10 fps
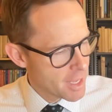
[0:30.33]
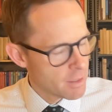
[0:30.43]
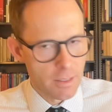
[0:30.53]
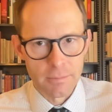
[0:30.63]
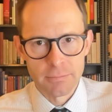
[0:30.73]

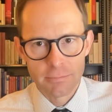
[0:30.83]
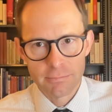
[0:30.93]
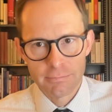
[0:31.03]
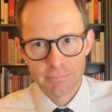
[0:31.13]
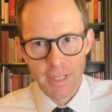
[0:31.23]
Oh,
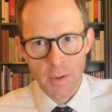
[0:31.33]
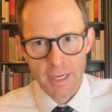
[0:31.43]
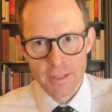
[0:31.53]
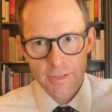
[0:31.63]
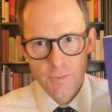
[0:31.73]
there it
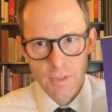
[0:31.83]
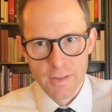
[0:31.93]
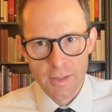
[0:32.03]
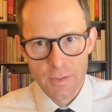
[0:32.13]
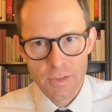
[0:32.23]
is, one of
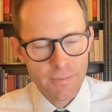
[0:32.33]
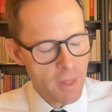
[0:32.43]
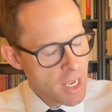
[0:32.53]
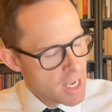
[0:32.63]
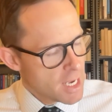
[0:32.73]
those.
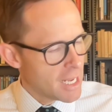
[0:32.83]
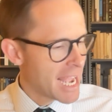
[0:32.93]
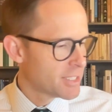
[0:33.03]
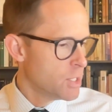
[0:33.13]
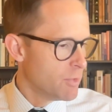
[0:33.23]
In
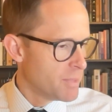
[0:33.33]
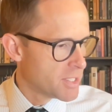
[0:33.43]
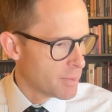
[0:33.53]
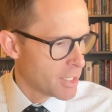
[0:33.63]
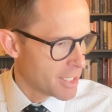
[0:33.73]
Act 2 of
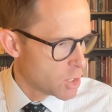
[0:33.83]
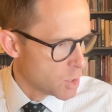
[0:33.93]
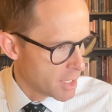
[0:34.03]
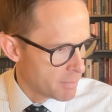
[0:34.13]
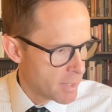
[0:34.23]
Midsummer Night's
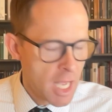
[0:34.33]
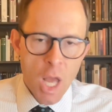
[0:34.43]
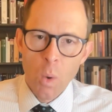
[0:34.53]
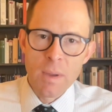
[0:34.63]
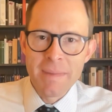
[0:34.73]
Dream,
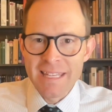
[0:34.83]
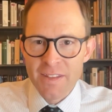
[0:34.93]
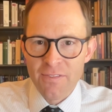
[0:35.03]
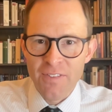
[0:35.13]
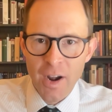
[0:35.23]
we meet the
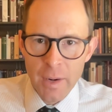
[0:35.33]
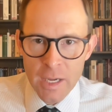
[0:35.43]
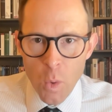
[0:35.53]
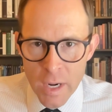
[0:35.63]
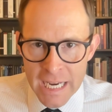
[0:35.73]
fairy
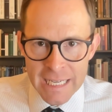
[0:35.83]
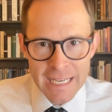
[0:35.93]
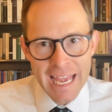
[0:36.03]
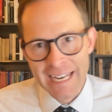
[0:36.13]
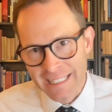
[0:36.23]
queen
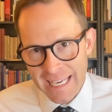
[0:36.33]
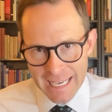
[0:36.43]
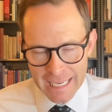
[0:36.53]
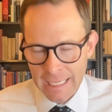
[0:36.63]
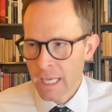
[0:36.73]
and
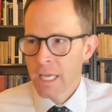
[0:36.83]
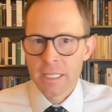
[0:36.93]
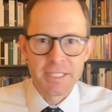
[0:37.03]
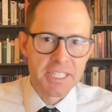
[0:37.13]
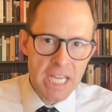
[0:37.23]
king,
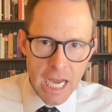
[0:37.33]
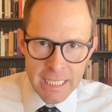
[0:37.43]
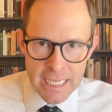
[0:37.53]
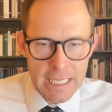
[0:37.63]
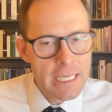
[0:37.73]

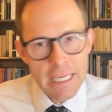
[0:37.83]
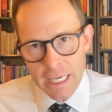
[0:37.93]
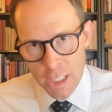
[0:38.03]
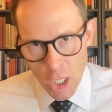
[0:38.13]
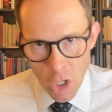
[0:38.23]
Titania
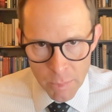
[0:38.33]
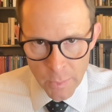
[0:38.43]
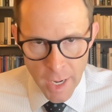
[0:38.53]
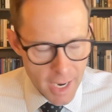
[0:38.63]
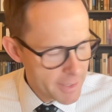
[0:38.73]
and
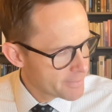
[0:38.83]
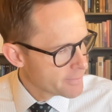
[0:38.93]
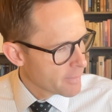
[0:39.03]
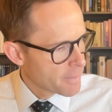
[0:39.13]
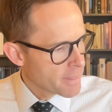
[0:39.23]
Oberon.
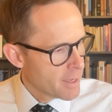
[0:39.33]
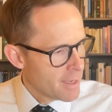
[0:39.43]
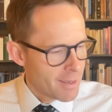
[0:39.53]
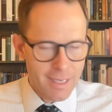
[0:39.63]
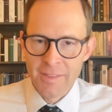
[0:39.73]

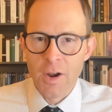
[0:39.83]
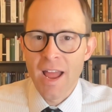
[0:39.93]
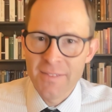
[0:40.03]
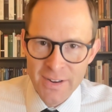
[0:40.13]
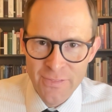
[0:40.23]
And they're
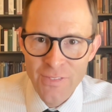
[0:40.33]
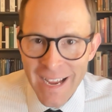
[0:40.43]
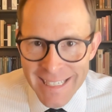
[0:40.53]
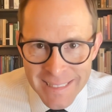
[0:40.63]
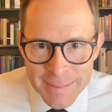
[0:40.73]
having a
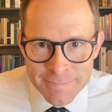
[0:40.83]
fight.